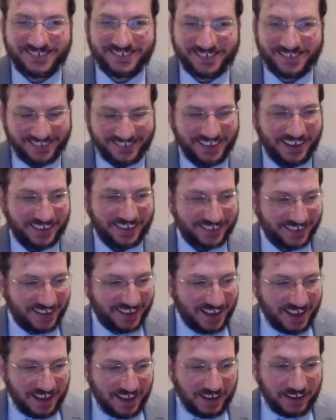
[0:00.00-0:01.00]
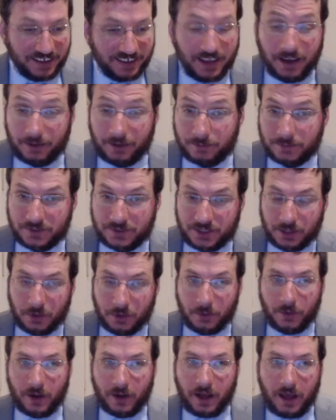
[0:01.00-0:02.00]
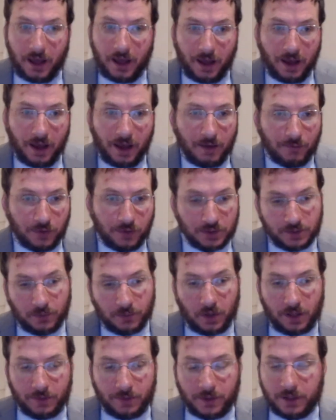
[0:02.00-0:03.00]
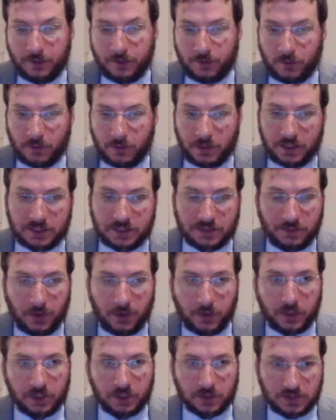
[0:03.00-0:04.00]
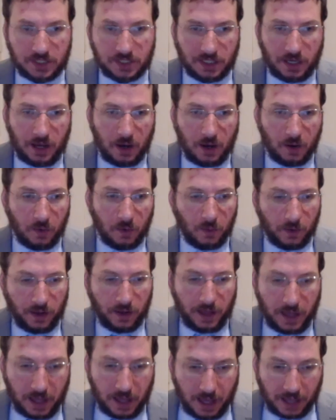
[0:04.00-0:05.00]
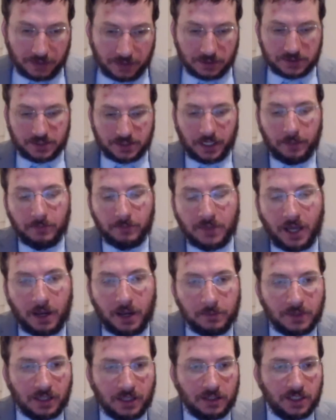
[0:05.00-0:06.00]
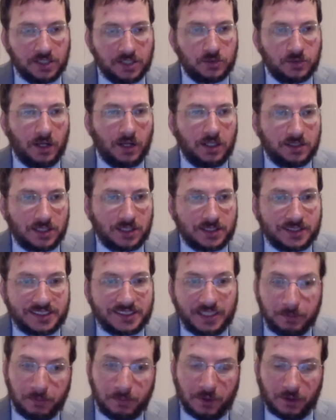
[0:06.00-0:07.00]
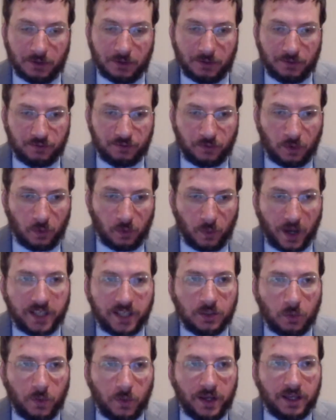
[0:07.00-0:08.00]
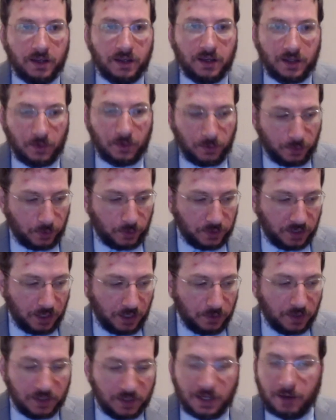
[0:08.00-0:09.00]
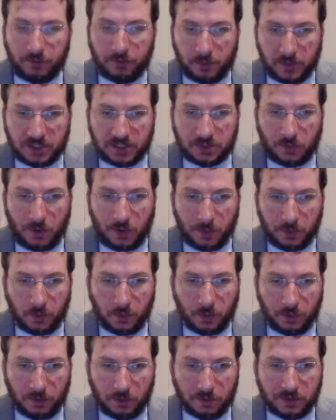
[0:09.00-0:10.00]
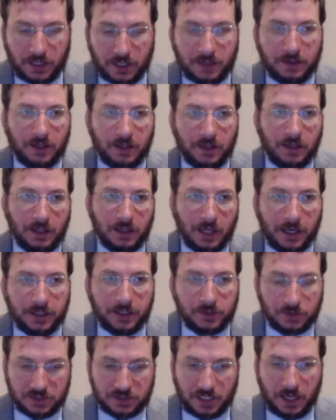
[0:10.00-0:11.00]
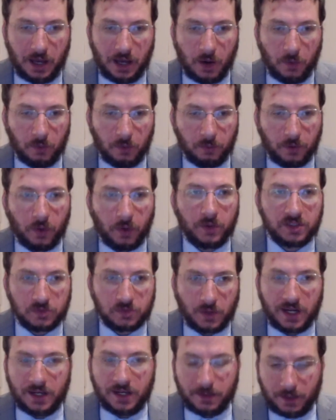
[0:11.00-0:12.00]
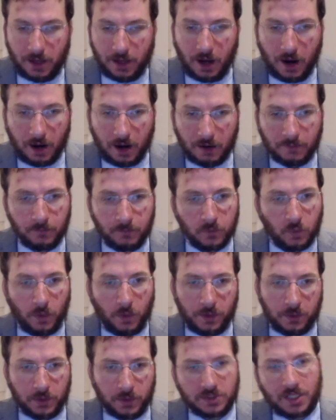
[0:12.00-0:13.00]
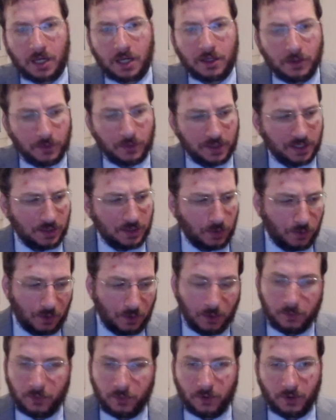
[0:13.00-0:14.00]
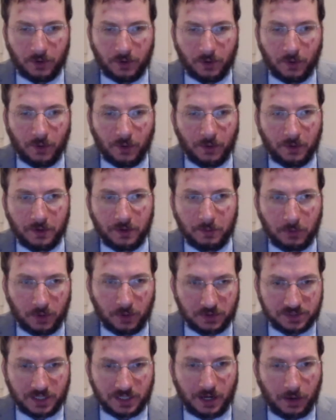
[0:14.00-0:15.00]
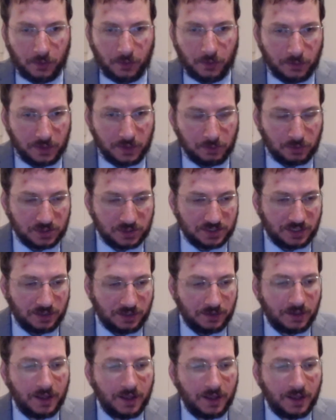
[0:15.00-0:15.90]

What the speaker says: Yeah. Yeah, so first of all, I think it's very interesting how at the same time that Israel is a symbol for right-wing and authoritarian governments around the world, that they like to say how pro-Israeli they are, whether it's Hungary in Europe or Bolsonaro in Brazil,